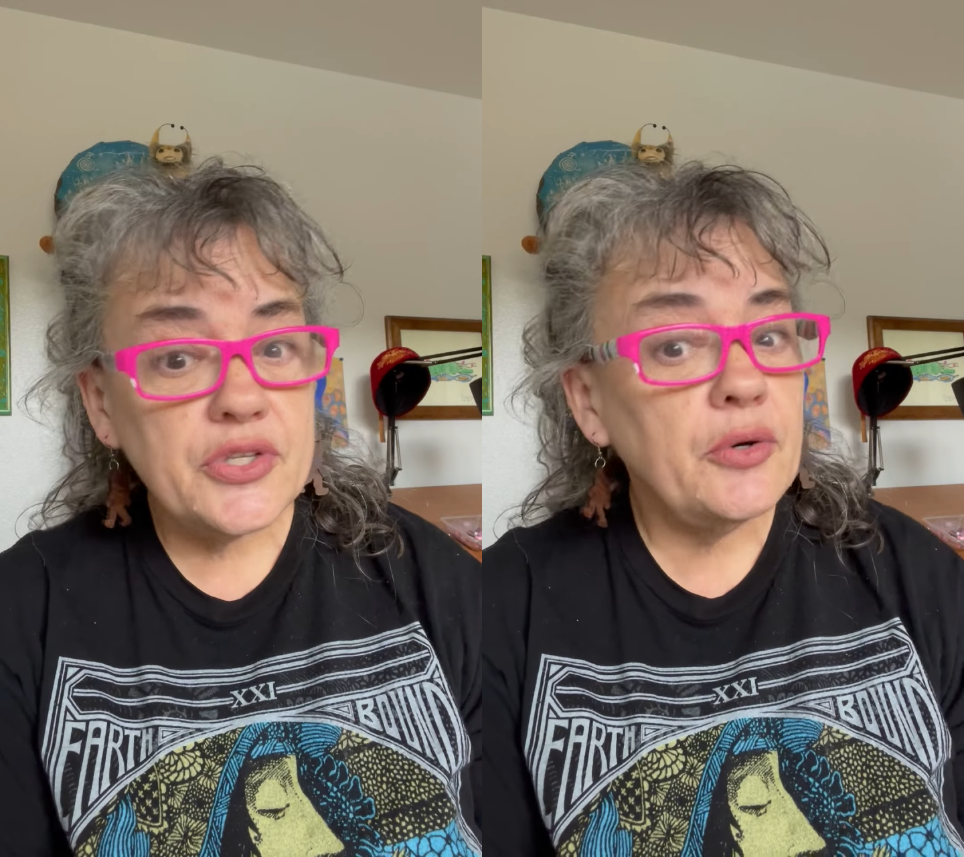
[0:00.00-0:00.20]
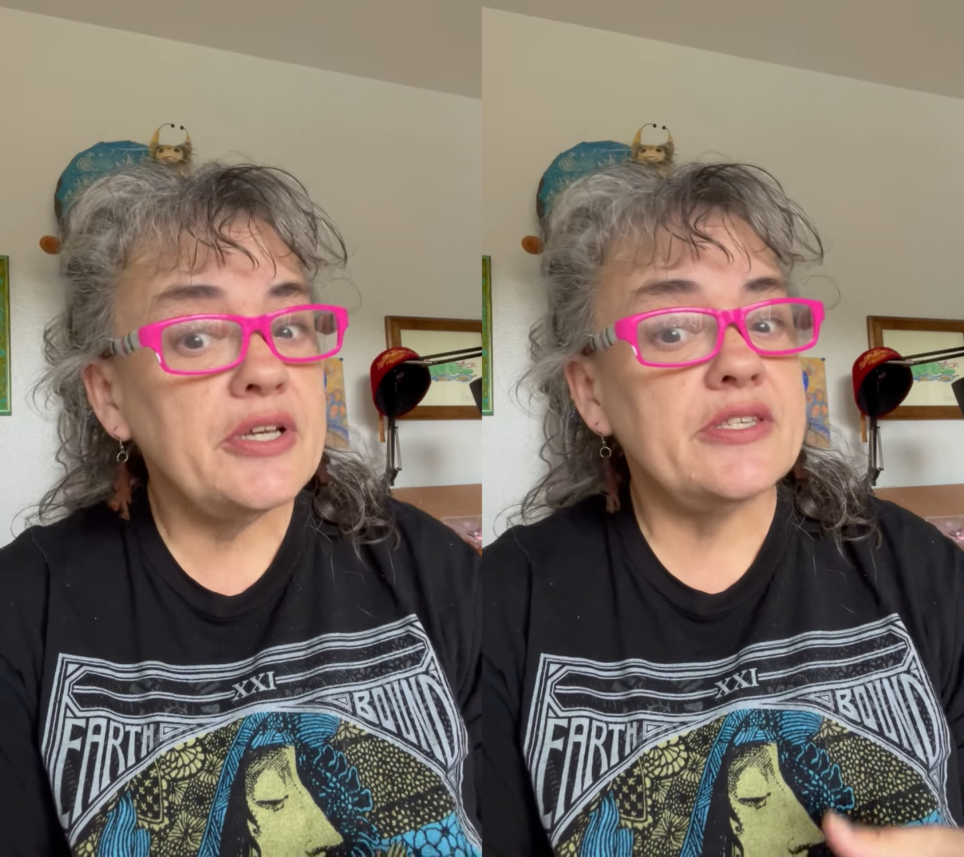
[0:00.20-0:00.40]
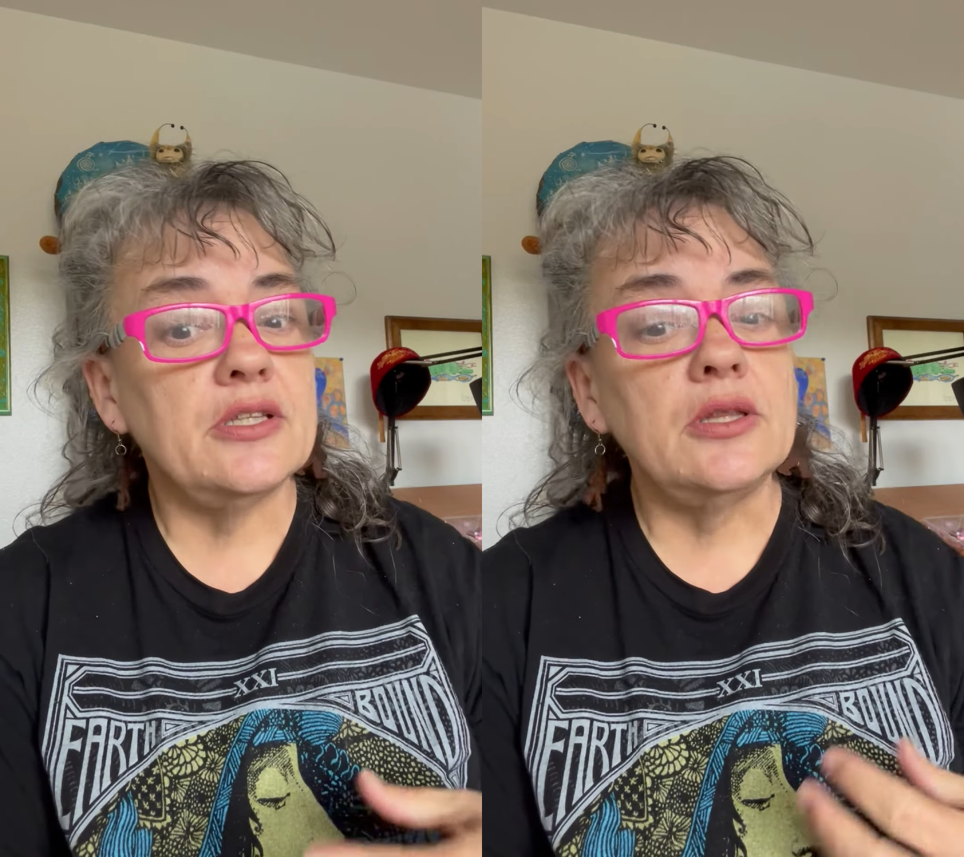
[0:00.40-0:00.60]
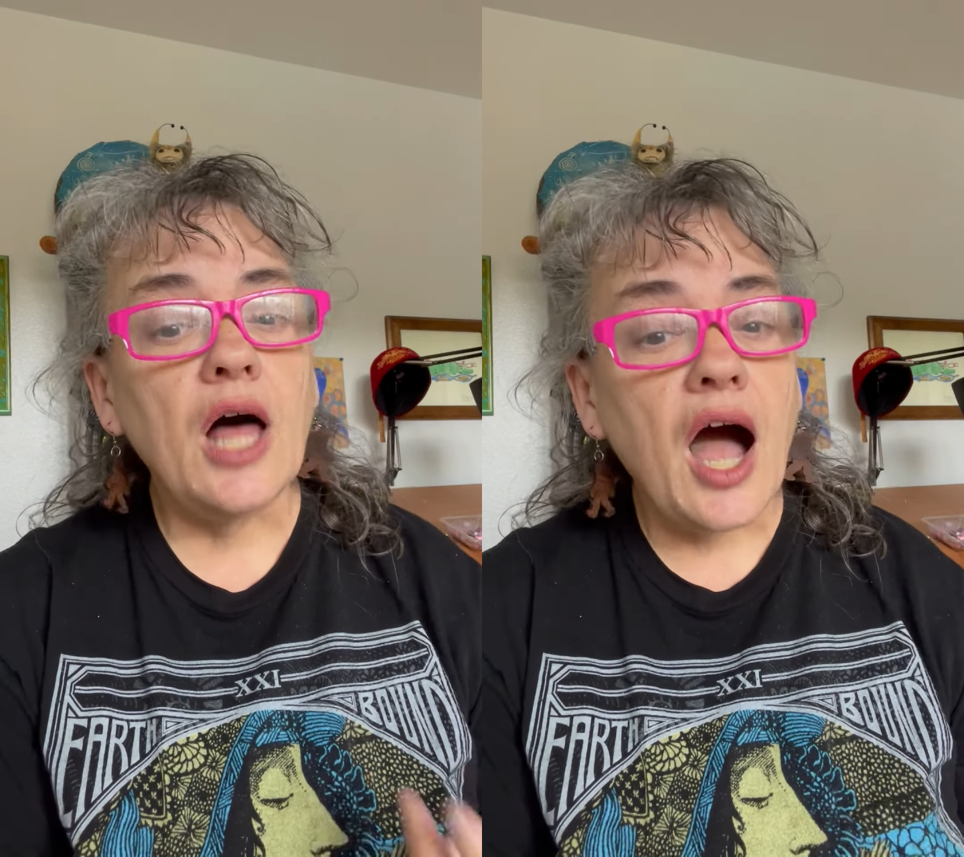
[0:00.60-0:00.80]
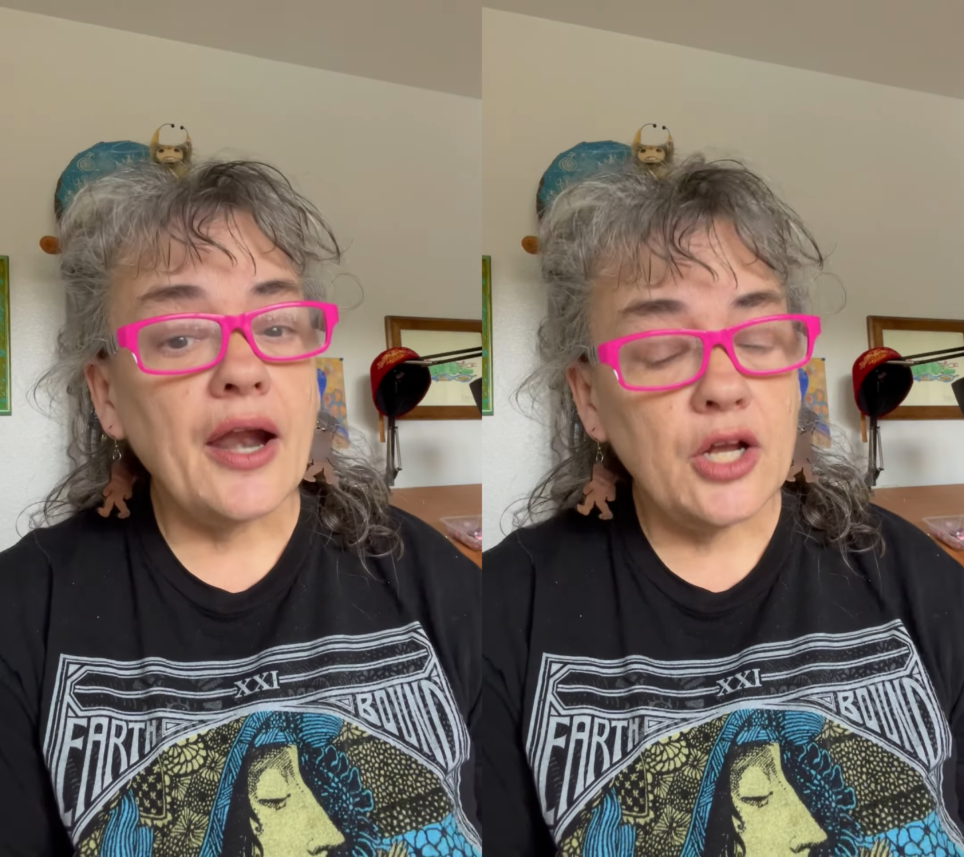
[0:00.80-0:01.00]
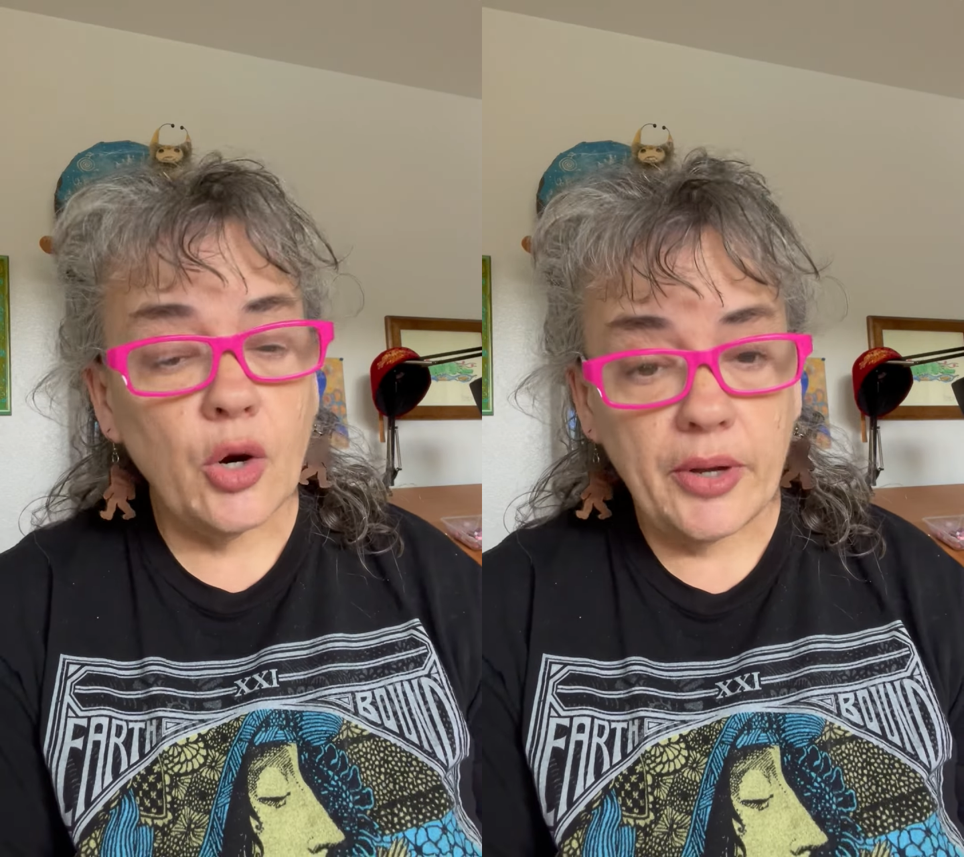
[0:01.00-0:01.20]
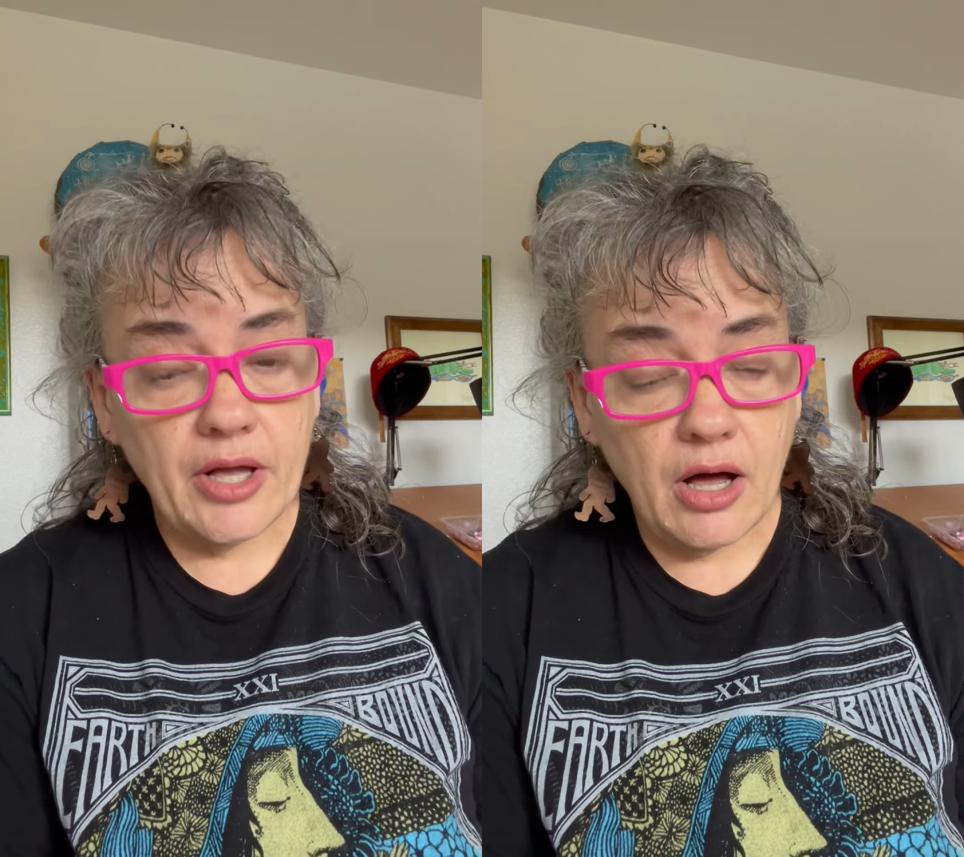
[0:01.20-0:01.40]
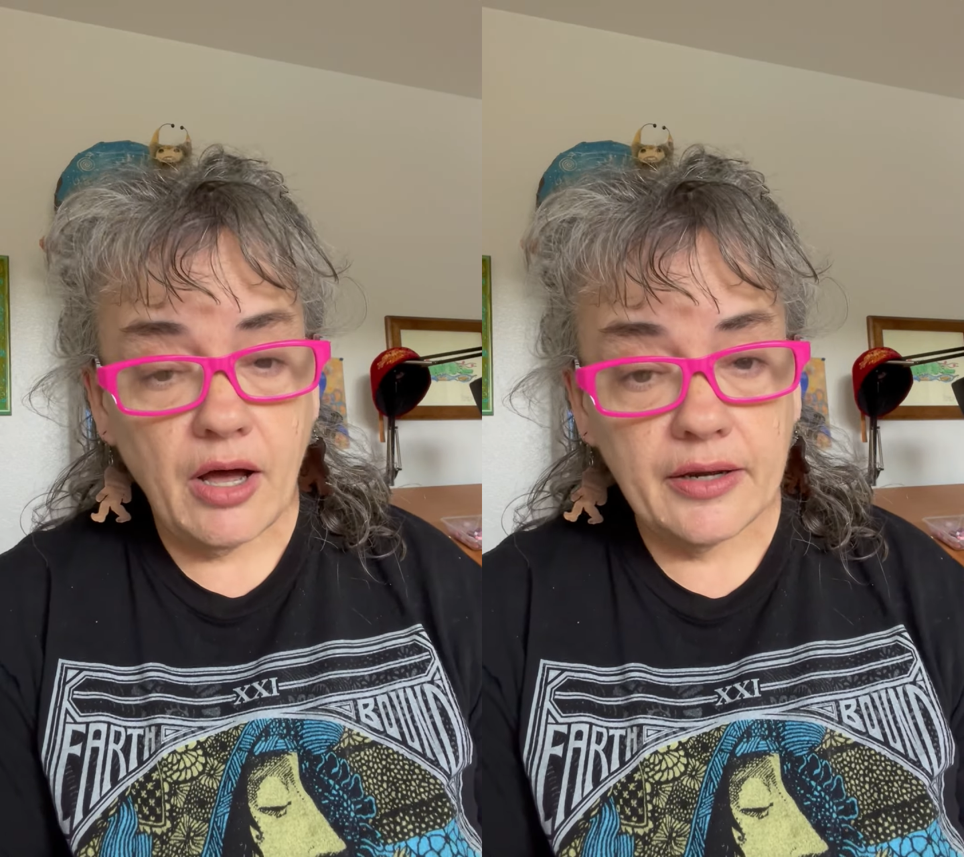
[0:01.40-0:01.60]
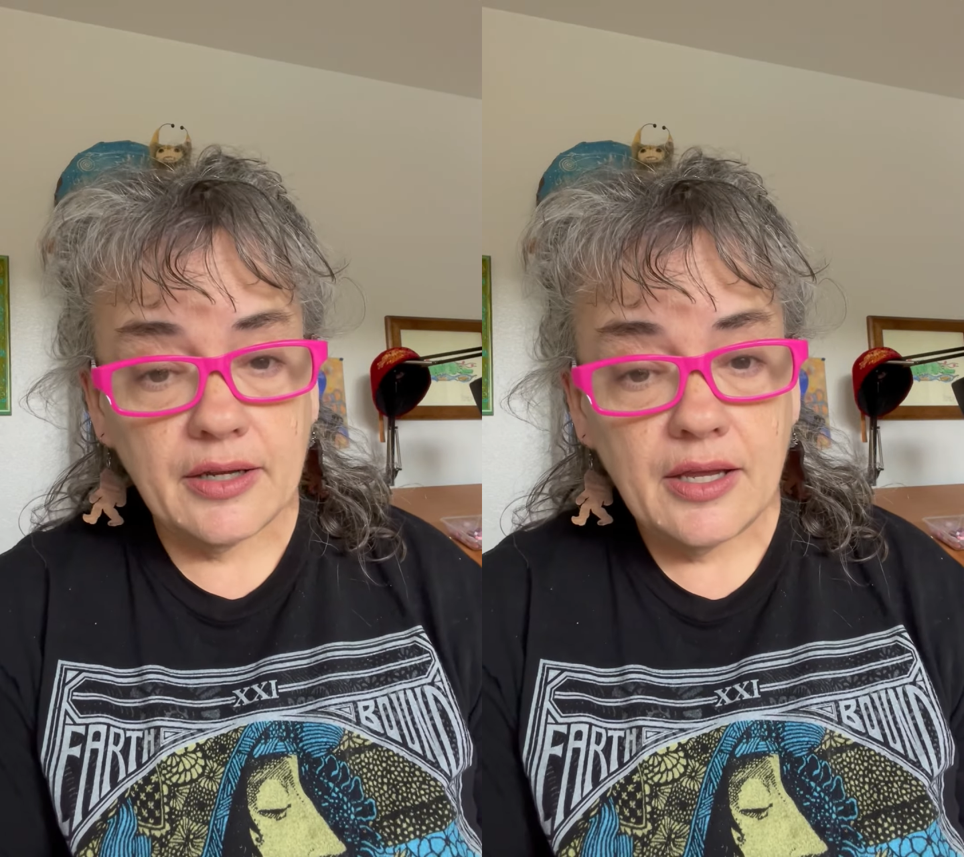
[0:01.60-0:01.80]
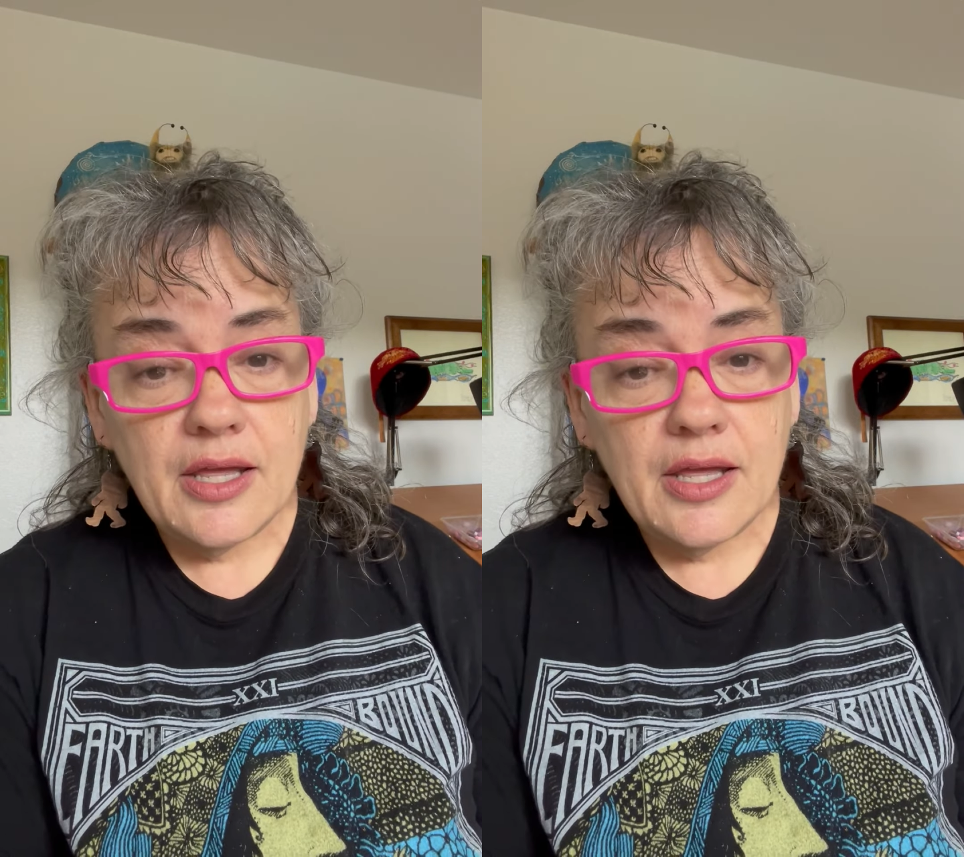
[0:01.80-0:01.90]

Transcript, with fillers: there is a lot going on.